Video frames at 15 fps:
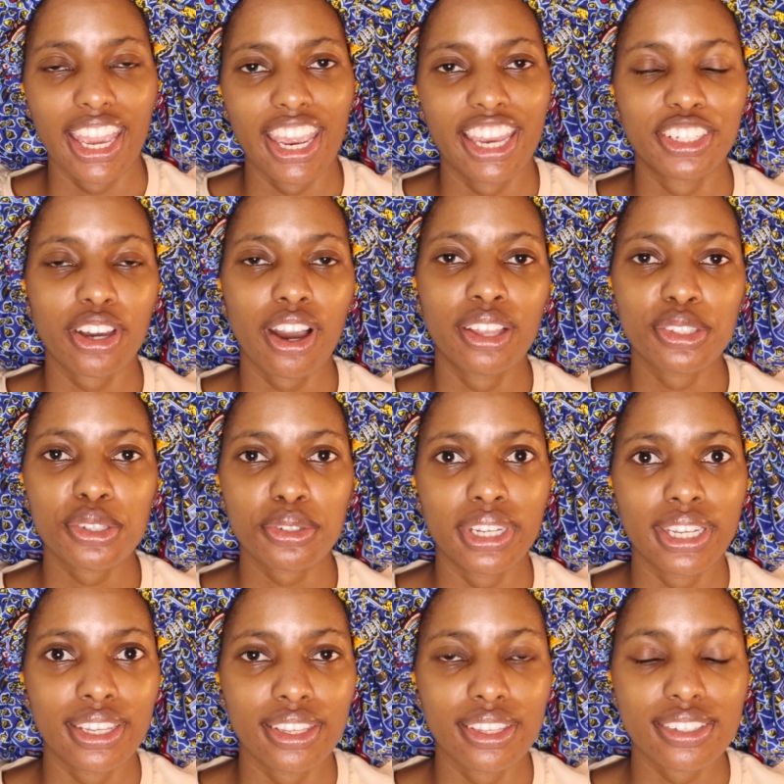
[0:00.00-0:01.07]
and
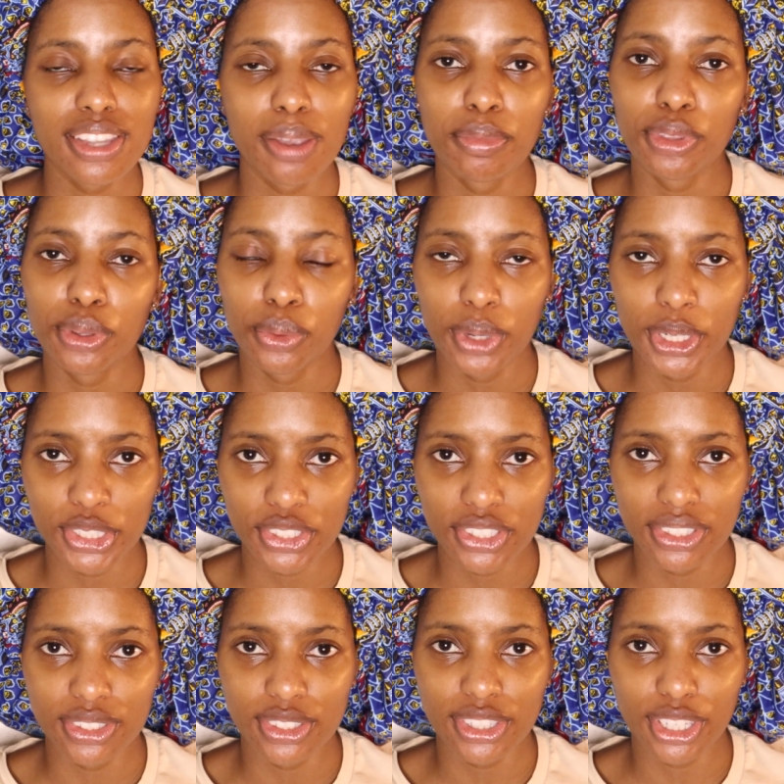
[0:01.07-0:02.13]
answering some of the
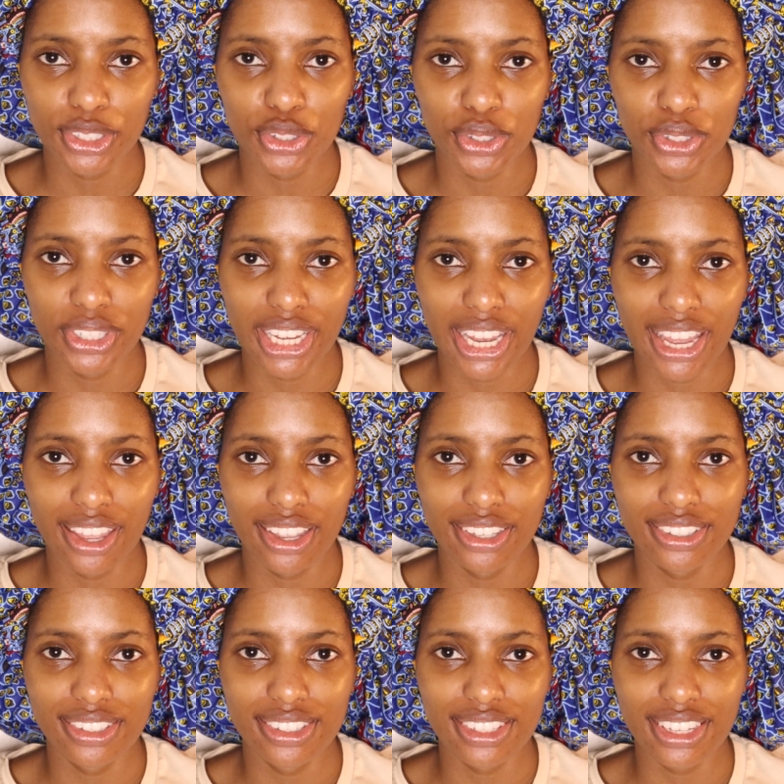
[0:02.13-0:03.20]
questions that you
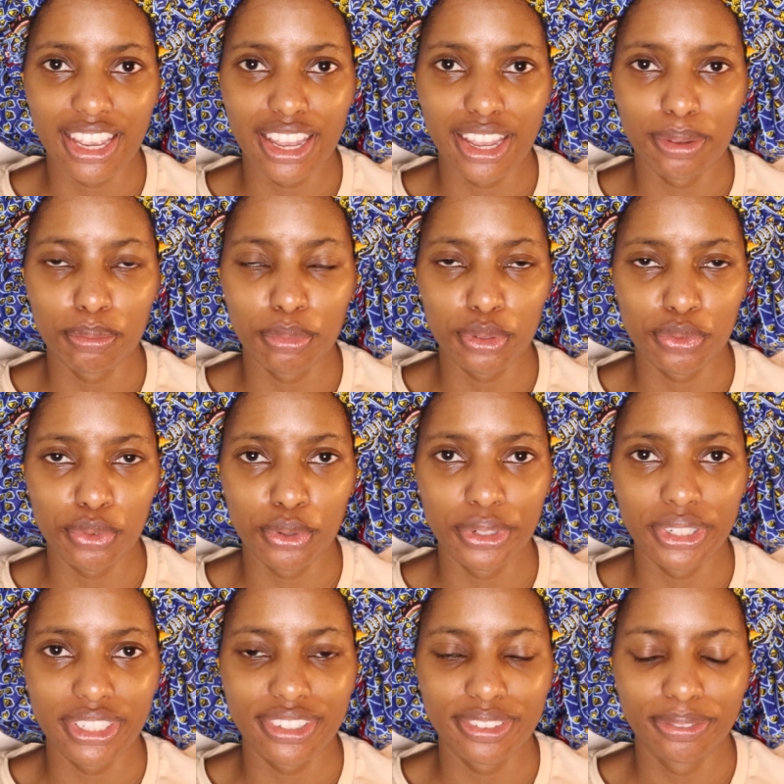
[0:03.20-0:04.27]
guys put
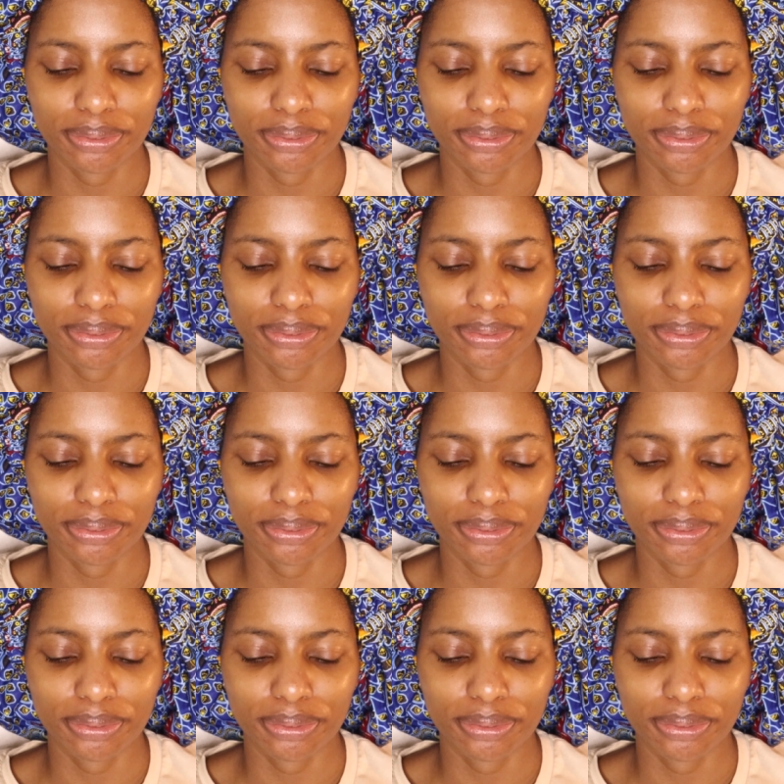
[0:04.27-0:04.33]
forward